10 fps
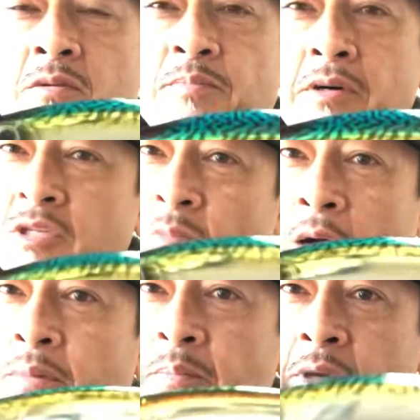small
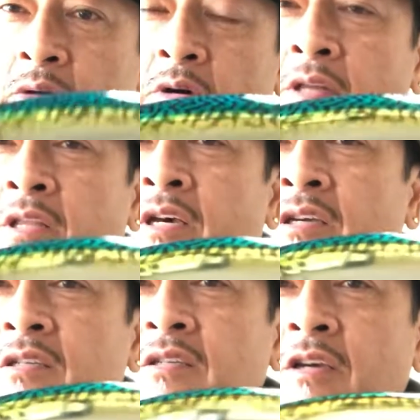papio on
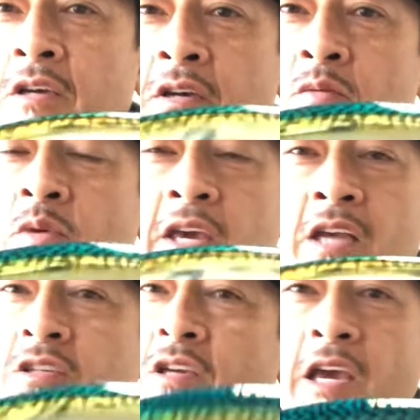this. We
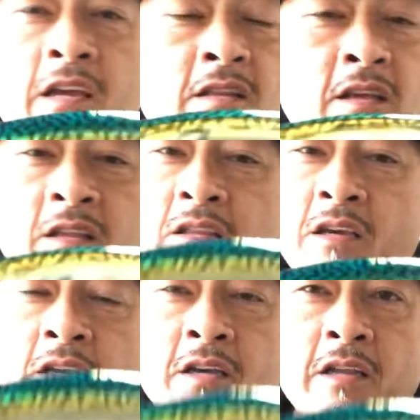catch
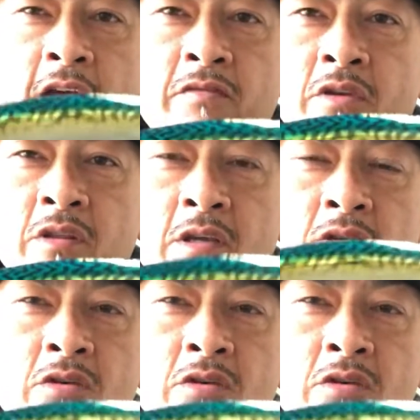anything and everything you